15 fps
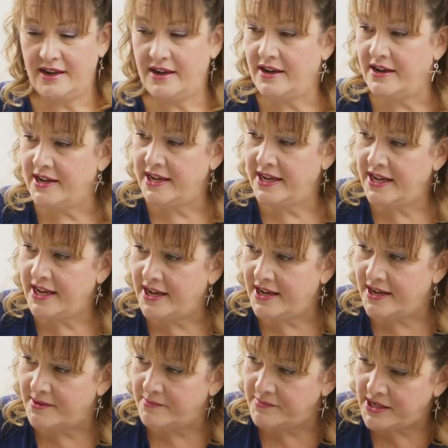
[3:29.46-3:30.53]

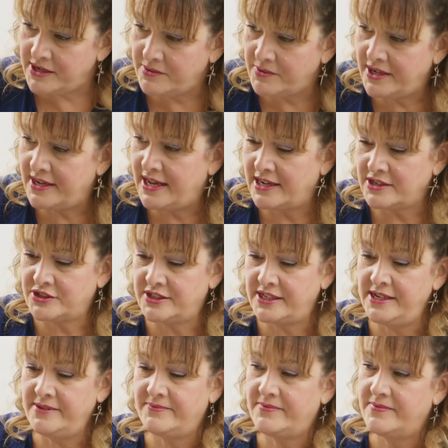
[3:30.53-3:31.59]
You know what,
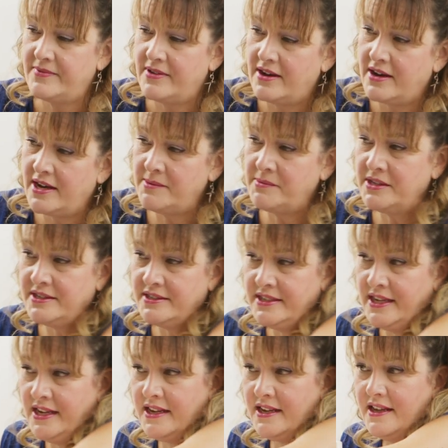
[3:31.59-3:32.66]
actually, I'm going to
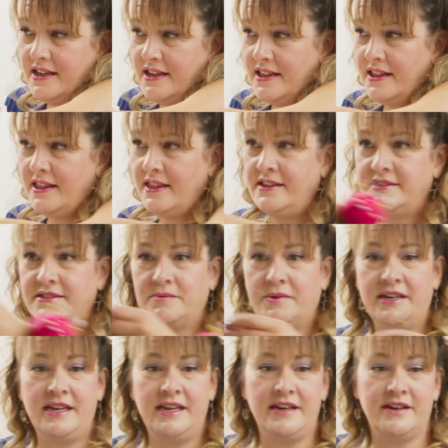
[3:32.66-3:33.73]
take this
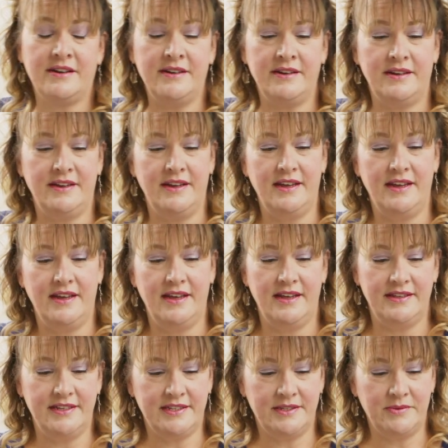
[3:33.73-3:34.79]
one here.
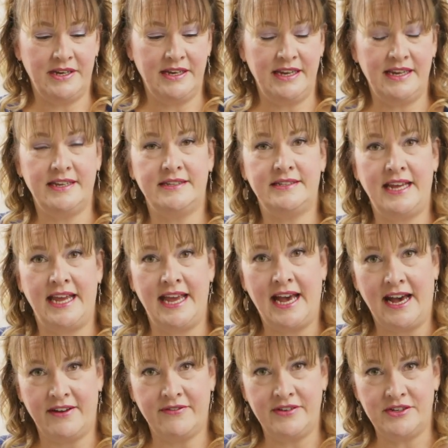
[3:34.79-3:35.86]
This one is a
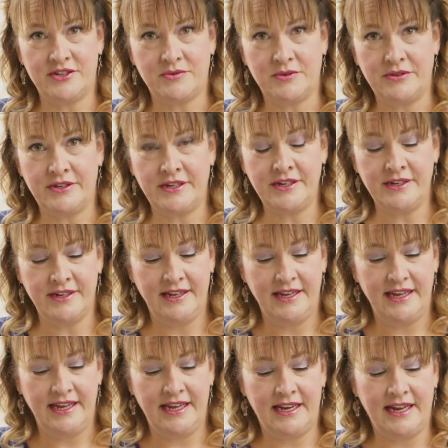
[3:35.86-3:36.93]
1/2 inch ruler.
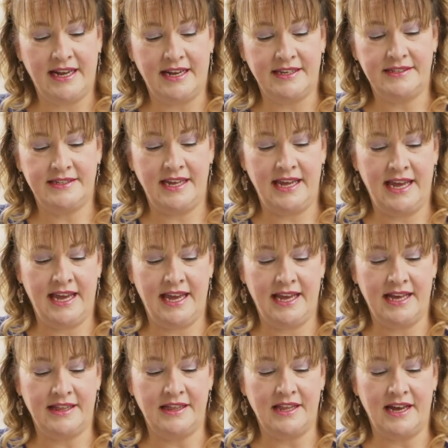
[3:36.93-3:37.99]
It has
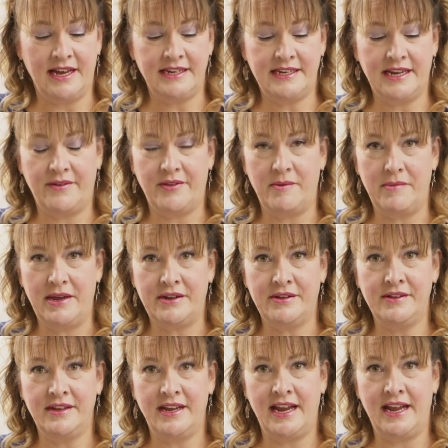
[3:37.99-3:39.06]
a line down the
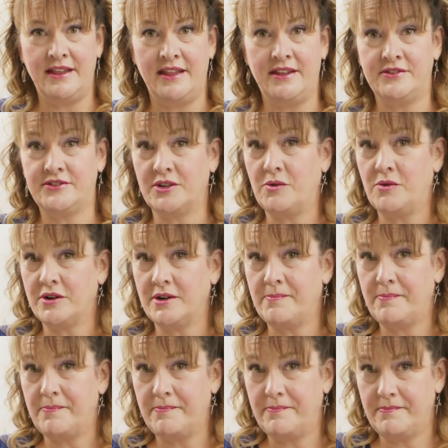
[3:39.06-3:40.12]
middle, and then there's a 1/4
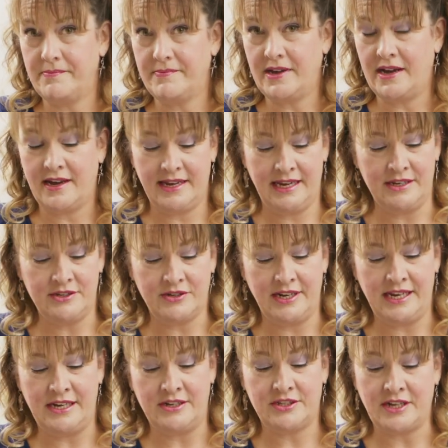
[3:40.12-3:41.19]
inch on
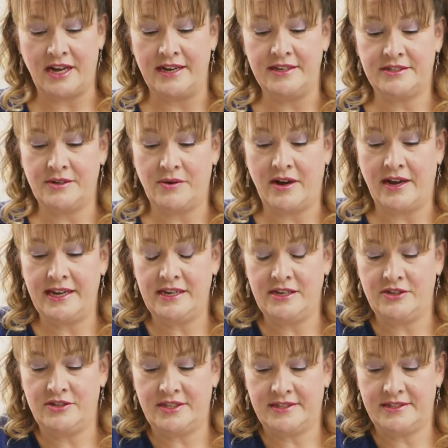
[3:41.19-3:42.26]
each side. So I
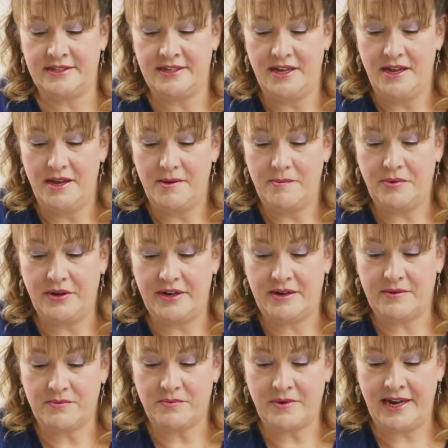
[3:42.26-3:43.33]
can just put
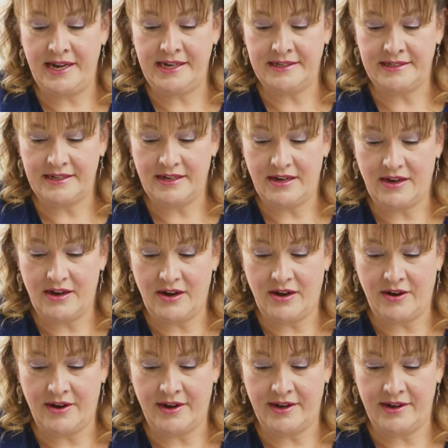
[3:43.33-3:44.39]
it right
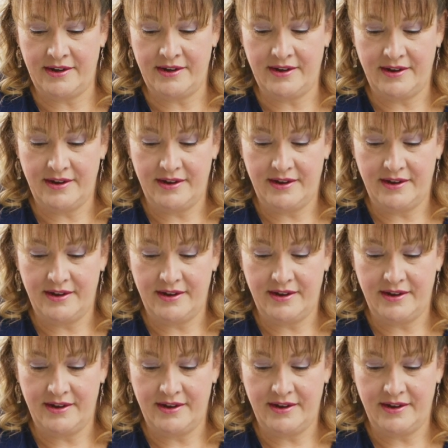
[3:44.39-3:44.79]
on